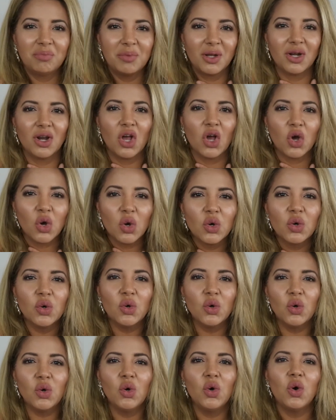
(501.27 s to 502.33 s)
but
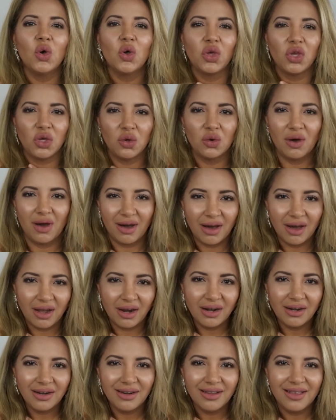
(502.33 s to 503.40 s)
who you
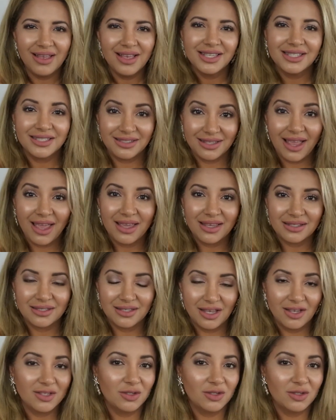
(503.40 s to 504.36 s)
are stays.